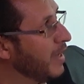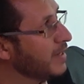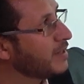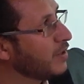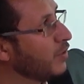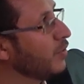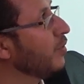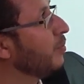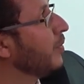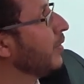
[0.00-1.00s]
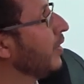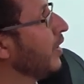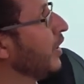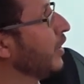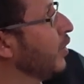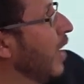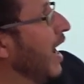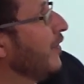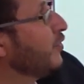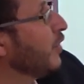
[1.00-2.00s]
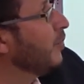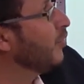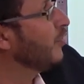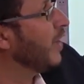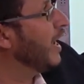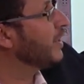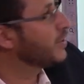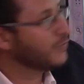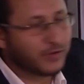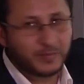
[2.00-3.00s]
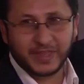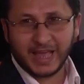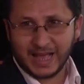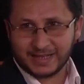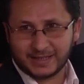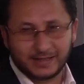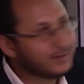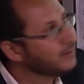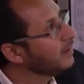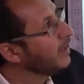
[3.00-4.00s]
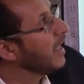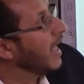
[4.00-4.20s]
the basic group. You have to remove H from the acid